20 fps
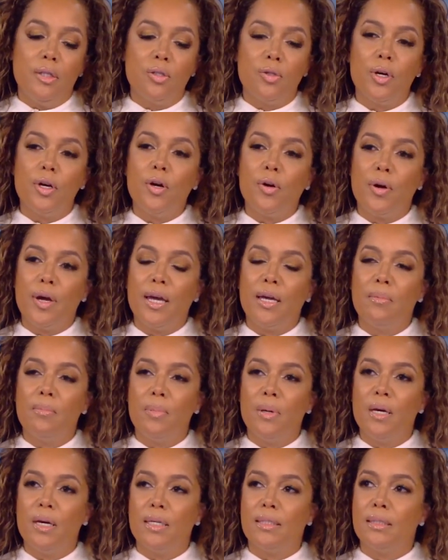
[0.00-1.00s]
triggering
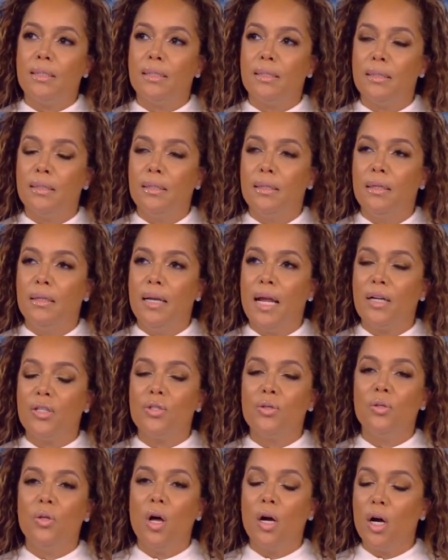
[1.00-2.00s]
because not
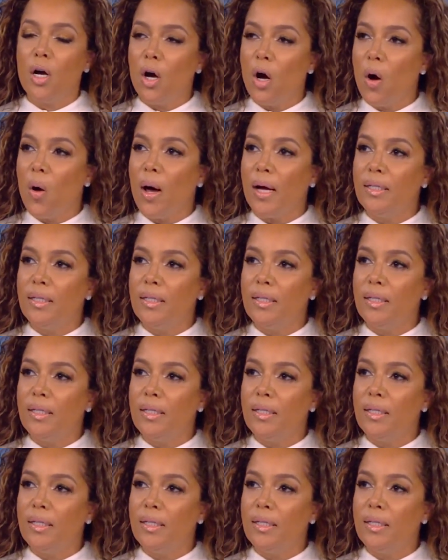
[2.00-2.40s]
too long ago,